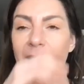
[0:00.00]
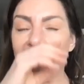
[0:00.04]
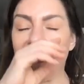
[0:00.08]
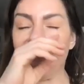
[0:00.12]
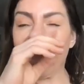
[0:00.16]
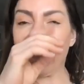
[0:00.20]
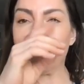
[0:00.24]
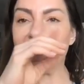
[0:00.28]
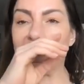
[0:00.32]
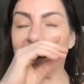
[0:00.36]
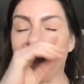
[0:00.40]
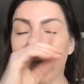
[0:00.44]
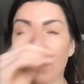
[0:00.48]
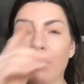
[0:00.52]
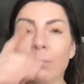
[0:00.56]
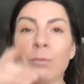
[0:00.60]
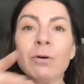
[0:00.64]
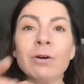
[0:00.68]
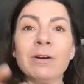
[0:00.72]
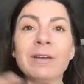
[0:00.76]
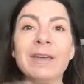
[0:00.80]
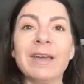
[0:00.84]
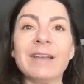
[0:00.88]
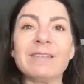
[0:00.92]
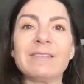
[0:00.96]
And I
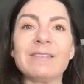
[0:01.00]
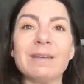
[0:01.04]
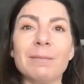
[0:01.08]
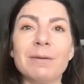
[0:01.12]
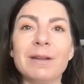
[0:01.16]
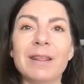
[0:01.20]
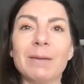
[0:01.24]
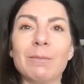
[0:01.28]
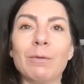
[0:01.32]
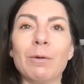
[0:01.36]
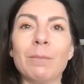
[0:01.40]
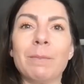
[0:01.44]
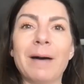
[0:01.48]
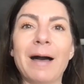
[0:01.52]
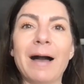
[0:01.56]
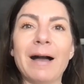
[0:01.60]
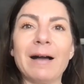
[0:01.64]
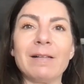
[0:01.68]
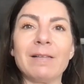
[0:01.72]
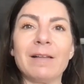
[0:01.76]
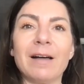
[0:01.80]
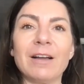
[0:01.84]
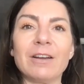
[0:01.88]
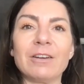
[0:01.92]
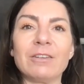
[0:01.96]
will get somebody that will
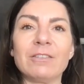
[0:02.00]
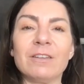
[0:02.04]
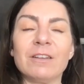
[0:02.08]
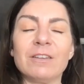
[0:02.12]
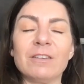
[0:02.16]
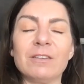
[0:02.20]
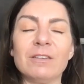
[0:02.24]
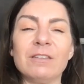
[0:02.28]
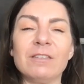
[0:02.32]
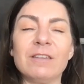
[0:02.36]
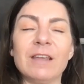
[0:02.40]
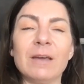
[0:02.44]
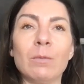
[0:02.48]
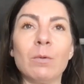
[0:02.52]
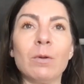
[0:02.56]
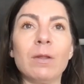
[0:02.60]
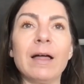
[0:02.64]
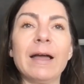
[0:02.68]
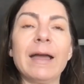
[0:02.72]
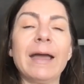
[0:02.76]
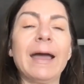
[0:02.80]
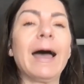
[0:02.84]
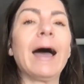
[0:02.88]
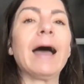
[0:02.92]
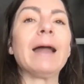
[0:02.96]
backlash this and say, well,
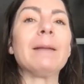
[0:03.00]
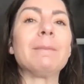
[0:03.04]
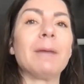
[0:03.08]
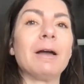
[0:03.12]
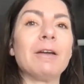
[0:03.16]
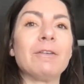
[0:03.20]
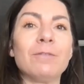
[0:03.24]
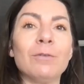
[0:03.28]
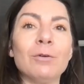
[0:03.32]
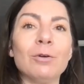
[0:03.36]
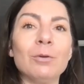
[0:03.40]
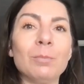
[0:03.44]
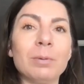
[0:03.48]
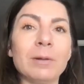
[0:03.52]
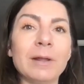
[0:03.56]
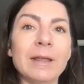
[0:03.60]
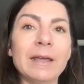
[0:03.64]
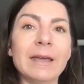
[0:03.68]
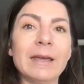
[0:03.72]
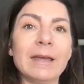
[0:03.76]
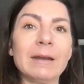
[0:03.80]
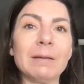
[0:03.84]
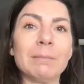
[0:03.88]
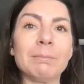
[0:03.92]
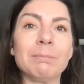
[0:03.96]
I had my food
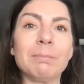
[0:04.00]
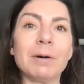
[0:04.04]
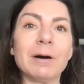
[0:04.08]
plan,